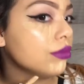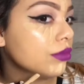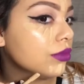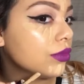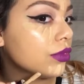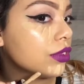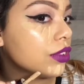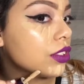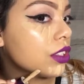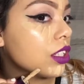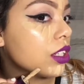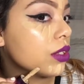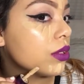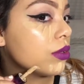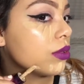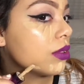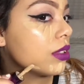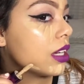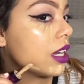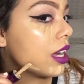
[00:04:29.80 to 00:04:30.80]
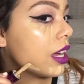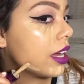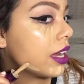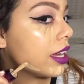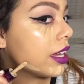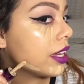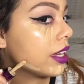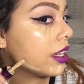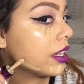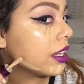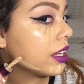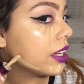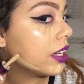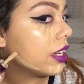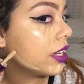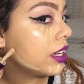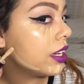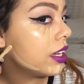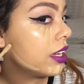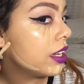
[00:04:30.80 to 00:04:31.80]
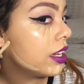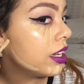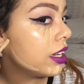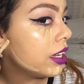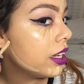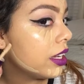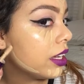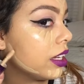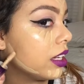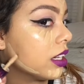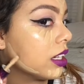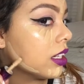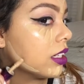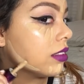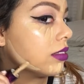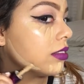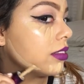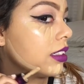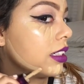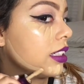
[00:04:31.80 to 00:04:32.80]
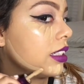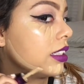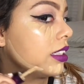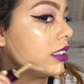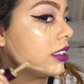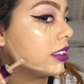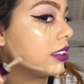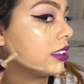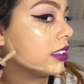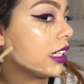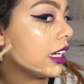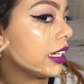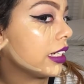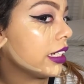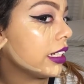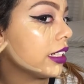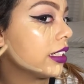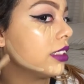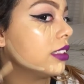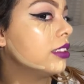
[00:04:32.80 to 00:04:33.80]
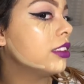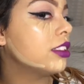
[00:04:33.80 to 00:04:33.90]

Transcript: I'm gonna go right here, right under that ear,